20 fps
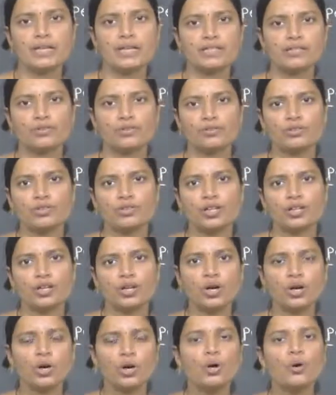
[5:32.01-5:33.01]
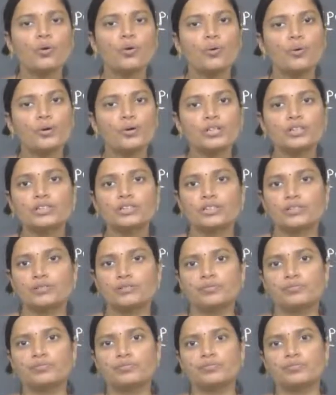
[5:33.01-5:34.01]
based on their
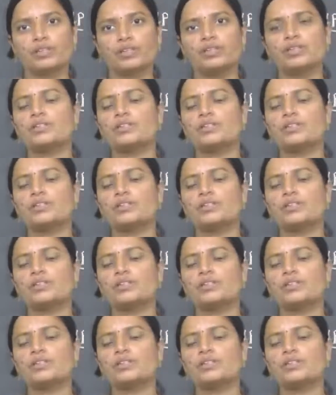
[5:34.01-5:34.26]
origin.